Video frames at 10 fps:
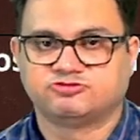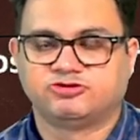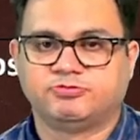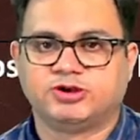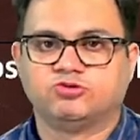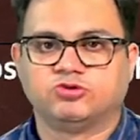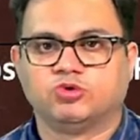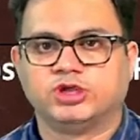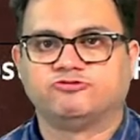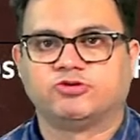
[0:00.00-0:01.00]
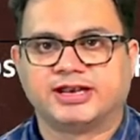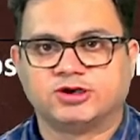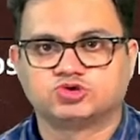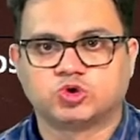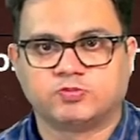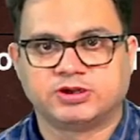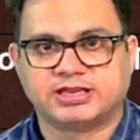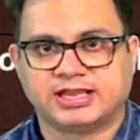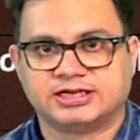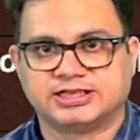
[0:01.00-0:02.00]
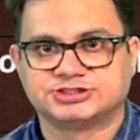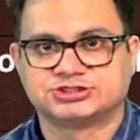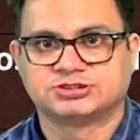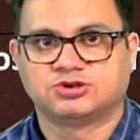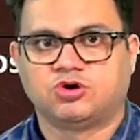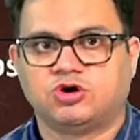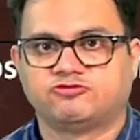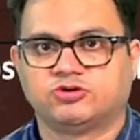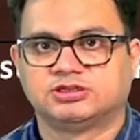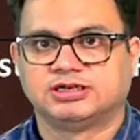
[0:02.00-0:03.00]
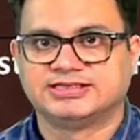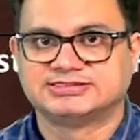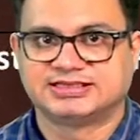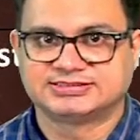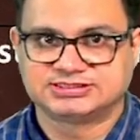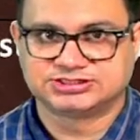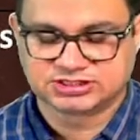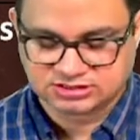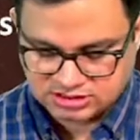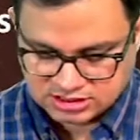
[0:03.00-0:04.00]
will be going for endoscopic dilatation or for the laser excision.